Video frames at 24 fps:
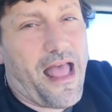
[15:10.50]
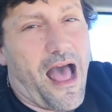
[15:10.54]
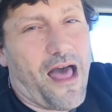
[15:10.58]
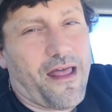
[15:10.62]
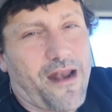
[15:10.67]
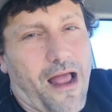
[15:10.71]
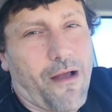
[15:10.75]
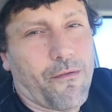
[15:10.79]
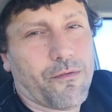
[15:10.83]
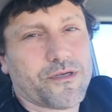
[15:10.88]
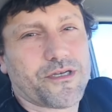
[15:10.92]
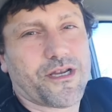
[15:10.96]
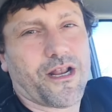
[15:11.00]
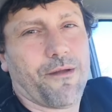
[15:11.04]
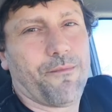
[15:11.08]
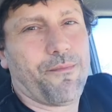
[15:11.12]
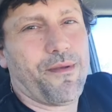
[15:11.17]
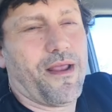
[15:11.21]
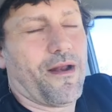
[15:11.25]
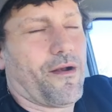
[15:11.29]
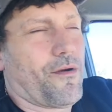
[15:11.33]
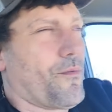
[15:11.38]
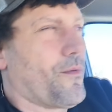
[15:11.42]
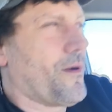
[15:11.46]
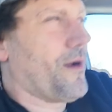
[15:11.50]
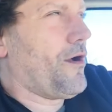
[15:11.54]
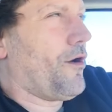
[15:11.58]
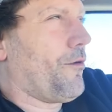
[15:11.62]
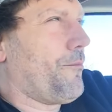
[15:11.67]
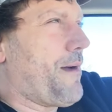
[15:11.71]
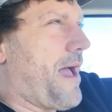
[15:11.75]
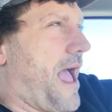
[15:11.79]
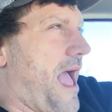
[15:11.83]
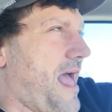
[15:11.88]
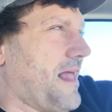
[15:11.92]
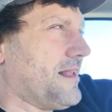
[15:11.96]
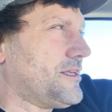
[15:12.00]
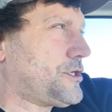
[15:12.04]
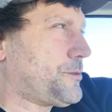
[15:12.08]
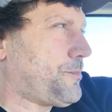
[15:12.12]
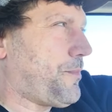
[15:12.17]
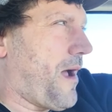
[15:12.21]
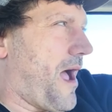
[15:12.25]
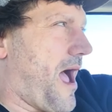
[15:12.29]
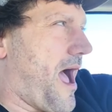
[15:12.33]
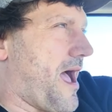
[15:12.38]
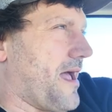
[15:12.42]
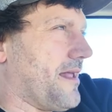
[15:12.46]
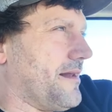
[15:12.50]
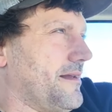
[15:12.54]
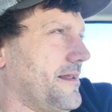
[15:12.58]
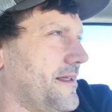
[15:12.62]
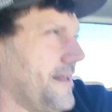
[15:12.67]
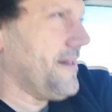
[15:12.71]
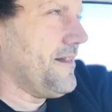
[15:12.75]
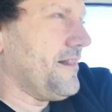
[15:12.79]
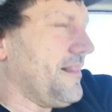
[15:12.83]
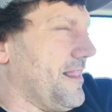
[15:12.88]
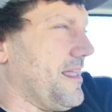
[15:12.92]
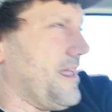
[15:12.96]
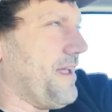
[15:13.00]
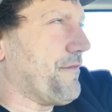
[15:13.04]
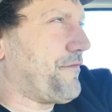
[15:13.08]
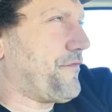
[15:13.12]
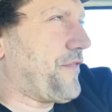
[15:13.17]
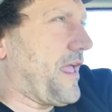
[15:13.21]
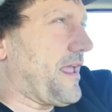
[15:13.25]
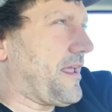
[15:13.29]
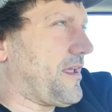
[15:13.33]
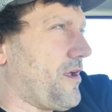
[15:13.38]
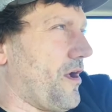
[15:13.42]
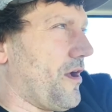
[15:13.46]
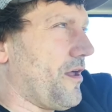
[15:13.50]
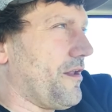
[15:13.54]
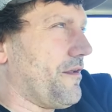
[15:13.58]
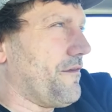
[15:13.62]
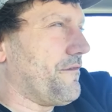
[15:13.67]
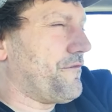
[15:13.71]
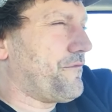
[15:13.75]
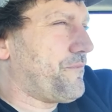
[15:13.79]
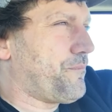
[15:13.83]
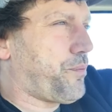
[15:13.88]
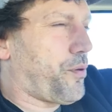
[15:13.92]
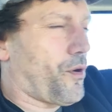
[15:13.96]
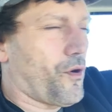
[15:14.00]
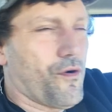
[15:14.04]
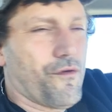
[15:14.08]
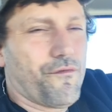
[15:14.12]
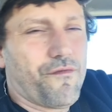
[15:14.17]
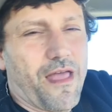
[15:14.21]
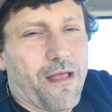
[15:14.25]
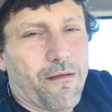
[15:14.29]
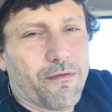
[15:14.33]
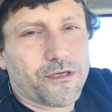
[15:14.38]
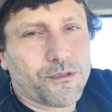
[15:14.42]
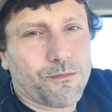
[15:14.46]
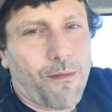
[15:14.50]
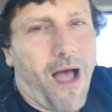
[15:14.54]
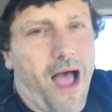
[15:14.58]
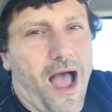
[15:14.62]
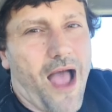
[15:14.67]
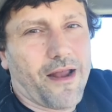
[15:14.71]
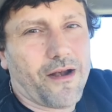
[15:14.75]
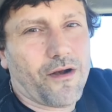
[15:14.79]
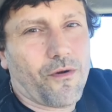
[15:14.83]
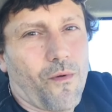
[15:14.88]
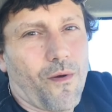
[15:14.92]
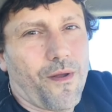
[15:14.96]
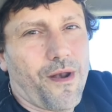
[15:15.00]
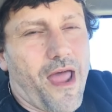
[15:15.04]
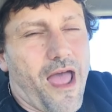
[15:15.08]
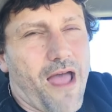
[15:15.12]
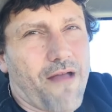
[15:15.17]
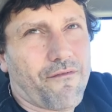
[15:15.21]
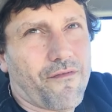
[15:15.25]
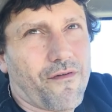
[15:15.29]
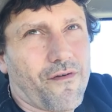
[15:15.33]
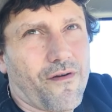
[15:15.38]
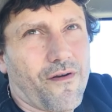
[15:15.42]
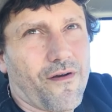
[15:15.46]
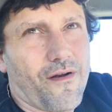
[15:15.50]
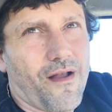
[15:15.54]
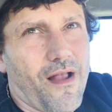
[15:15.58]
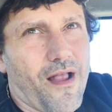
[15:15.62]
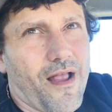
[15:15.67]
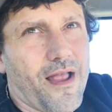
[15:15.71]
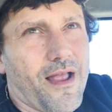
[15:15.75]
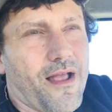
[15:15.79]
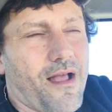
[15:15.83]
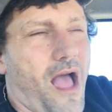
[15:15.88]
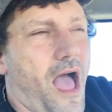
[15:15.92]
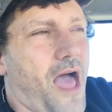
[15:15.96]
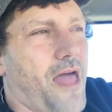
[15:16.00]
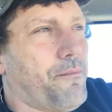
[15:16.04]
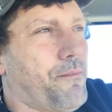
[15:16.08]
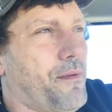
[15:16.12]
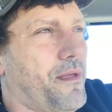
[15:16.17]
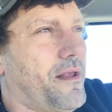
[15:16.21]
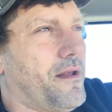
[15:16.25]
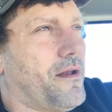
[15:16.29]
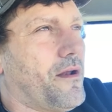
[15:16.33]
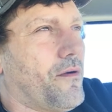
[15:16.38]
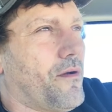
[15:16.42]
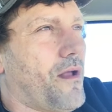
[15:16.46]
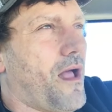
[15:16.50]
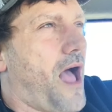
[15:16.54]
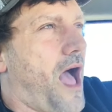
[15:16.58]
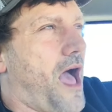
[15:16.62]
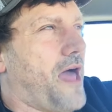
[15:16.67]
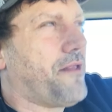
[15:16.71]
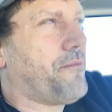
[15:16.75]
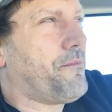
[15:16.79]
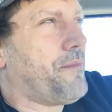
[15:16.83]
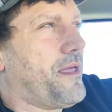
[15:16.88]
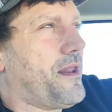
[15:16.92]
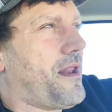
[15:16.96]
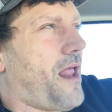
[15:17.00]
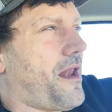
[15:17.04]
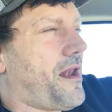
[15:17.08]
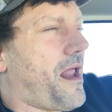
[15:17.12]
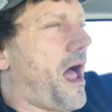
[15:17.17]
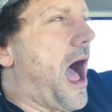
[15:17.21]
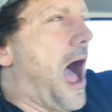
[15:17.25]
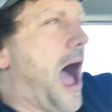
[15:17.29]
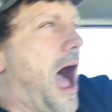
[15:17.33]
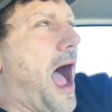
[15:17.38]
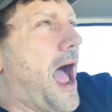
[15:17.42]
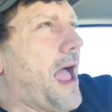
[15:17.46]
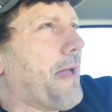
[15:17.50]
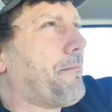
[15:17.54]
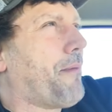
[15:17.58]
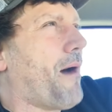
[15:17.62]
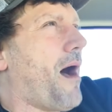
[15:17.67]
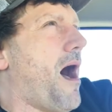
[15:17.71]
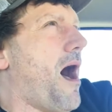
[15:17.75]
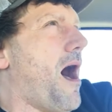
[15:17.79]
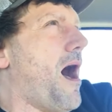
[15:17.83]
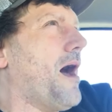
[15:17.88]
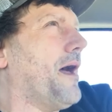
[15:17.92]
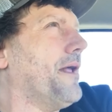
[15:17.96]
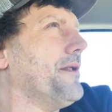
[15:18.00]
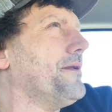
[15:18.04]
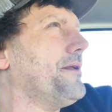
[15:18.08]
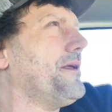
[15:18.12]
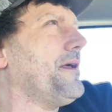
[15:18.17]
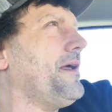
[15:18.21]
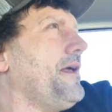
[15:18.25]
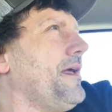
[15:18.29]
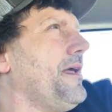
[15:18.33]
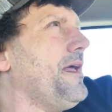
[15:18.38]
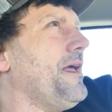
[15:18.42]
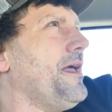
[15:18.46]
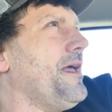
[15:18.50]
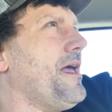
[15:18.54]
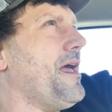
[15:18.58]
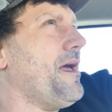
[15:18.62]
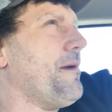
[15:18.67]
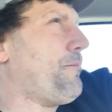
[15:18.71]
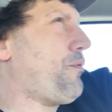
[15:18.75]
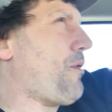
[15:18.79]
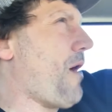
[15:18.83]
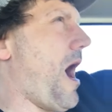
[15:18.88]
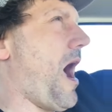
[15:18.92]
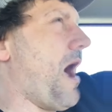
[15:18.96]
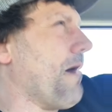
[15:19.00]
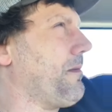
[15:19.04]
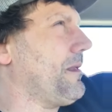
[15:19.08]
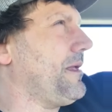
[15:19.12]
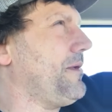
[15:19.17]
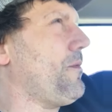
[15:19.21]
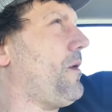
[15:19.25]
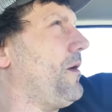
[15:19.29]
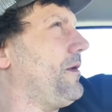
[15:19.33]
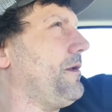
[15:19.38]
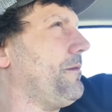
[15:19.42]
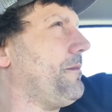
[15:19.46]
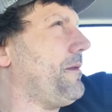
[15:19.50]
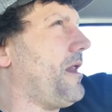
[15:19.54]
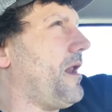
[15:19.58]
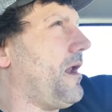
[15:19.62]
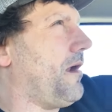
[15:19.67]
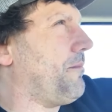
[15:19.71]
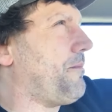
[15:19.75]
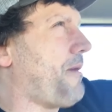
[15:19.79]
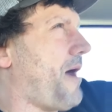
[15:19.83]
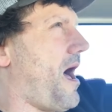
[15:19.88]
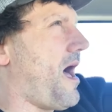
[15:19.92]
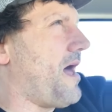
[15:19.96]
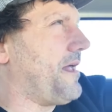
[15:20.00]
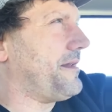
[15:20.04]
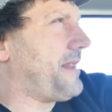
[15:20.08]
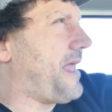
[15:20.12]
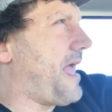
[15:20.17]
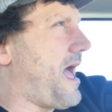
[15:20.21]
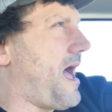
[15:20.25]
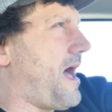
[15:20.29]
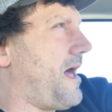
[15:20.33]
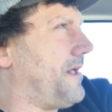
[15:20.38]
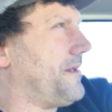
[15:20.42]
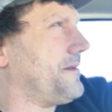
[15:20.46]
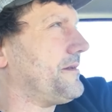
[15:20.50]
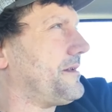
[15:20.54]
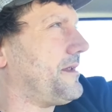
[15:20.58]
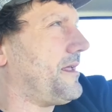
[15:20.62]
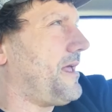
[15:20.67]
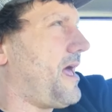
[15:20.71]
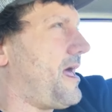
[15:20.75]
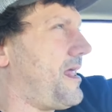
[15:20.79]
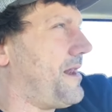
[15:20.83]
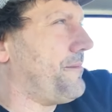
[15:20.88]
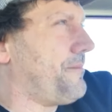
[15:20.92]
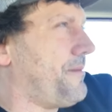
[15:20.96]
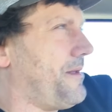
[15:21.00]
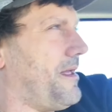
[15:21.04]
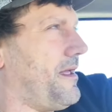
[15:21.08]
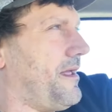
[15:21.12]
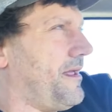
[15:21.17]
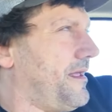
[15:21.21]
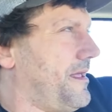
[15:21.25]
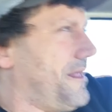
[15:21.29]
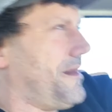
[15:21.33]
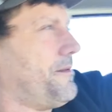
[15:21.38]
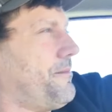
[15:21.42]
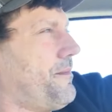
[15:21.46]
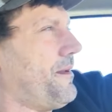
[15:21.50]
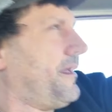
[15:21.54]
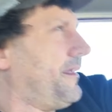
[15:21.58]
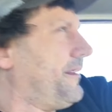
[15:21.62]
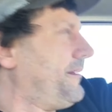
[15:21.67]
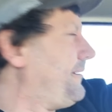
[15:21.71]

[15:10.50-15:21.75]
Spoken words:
out, I was going to be in a real bad spot. If they could have proved they was mine or whatever, I'd have been on a high bond. Probably wouldn't have been able to bond out. It'd have